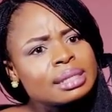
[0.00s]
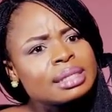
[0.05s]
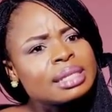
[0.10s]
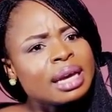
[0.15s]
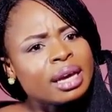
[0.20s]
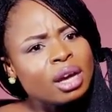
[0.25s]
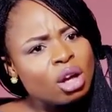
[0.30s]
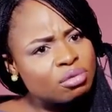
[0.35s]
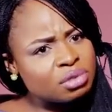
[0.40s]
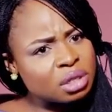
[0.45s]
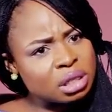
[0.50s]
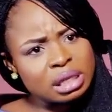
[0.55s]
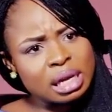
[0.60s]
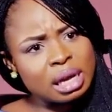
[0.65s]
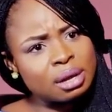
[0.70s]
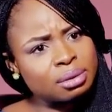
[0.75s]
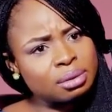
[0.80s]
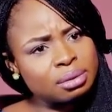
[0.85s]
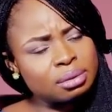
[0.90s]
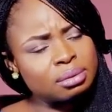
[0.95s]
Take care of the
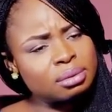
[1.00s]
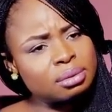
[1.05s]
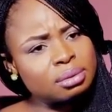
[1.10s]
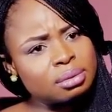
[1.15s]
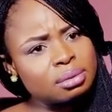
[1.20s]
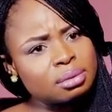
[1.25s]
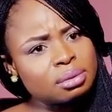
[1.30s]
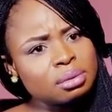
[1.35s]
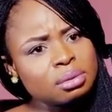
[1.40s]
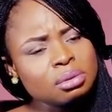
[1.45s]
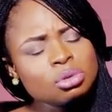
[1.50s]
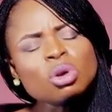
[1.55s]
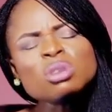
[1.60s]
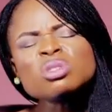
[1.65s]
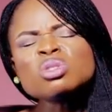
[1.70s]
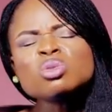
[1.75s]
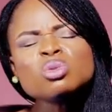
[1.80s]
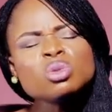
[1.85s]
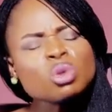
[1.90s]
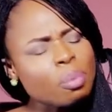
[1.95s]
child.
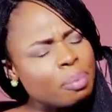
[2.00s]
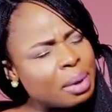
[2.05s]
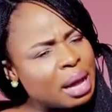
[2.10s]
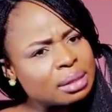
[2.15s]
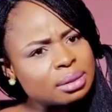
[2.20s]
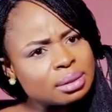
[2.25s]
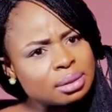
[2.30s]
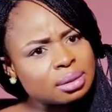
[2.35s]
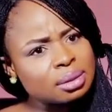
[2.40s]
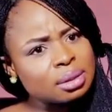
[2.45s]
Just do your part.